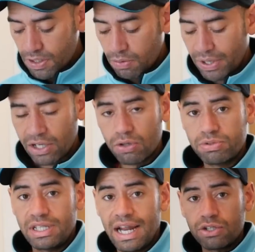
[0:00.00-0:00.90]
when it comes
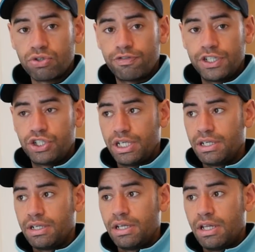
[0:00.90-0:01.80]
to natural
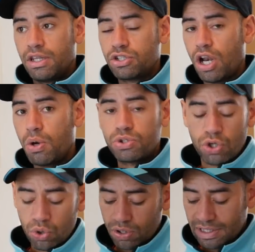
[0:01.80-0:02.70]
fishing, there's loads of
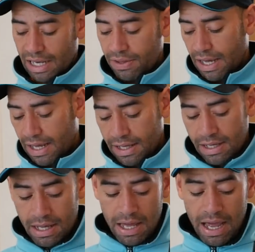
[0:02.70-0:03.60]
hooks out there,
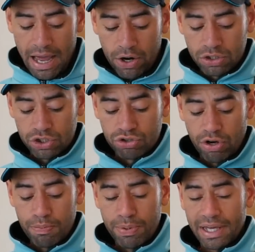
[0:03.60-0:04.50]
and I just
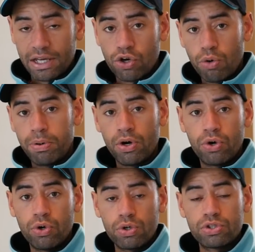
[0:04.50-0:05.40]
try and pick a couple of
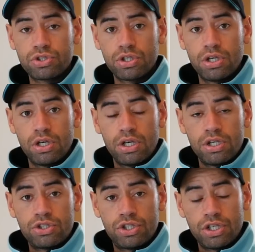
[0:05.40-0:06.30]
hooks
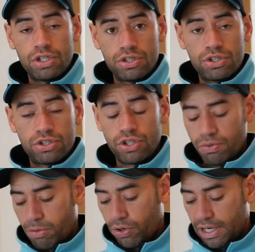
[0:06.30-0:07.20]
to
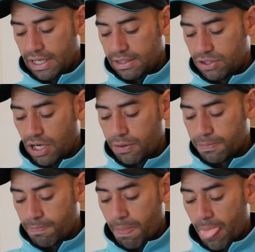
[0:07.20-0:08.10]
suit my needs.
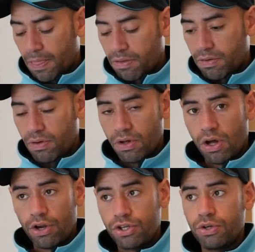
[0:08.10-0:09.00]
So,
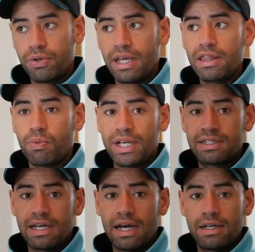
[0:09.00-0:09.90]
I do, in the
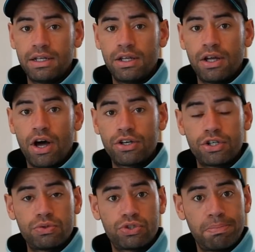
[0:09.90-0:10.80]
winter, I
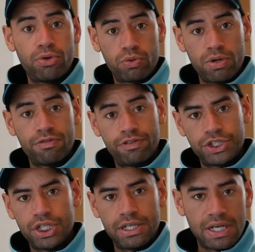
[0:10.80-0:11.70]
do some bloodworm
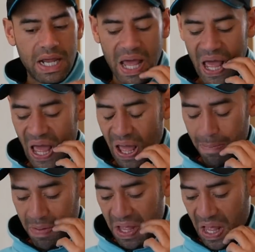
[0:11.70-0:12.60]
fishing
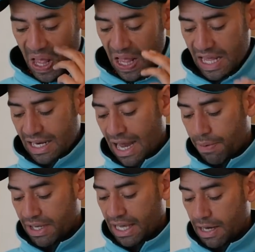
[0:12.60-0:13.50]
now
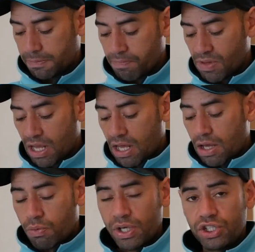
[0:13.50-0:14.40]
and again,
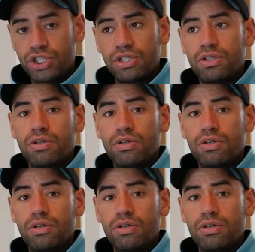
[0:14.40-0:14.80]
which